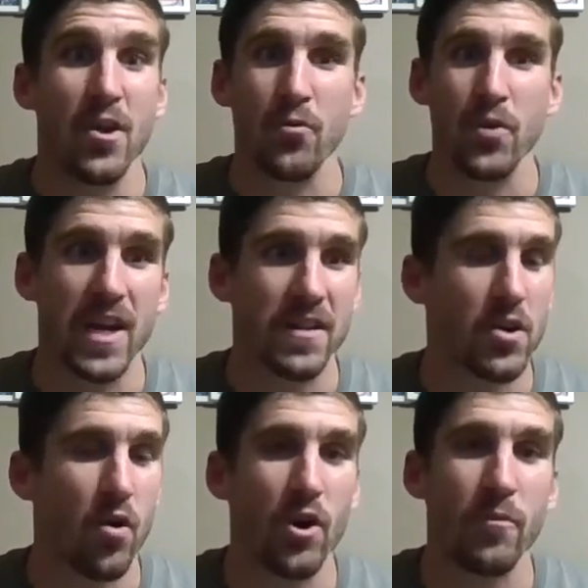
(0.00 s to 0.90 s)
reading the
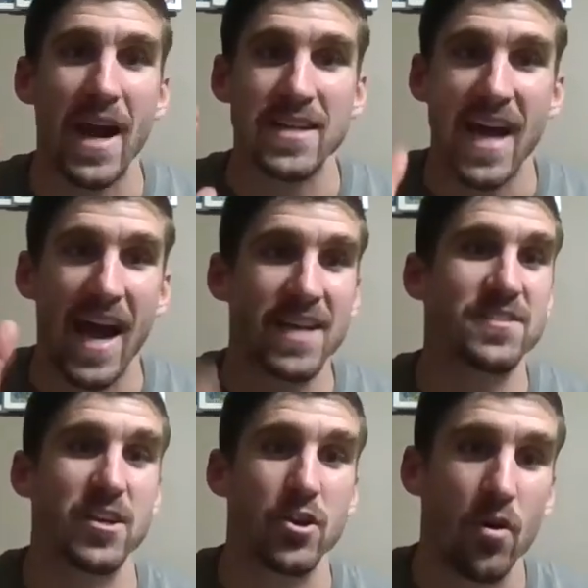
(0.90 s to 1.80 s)
quarterback's eyes
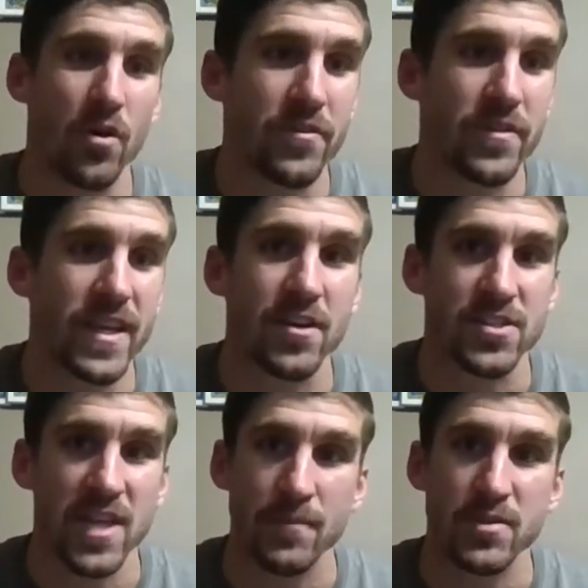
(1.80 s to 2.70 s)
and going for the
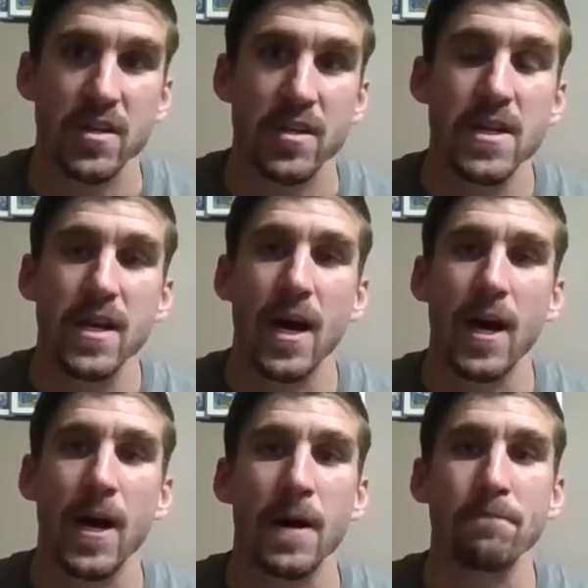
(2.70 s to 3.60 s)
interception.
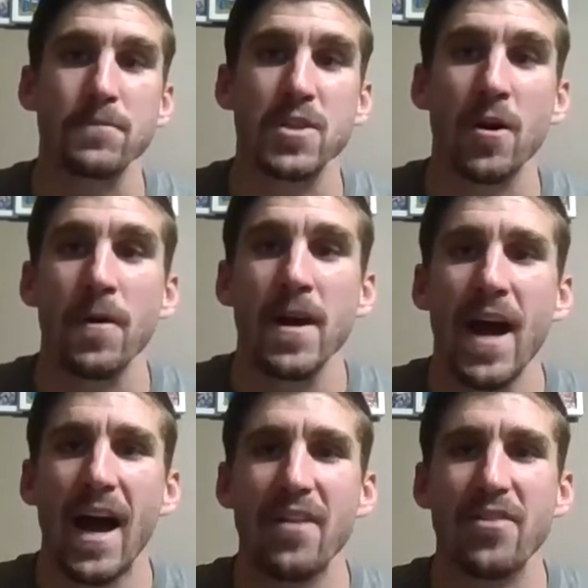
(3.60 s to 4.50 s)
So
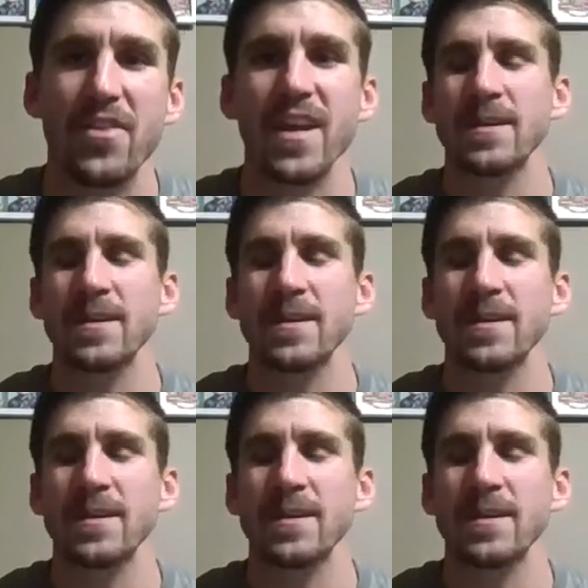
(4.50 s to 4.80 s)
I think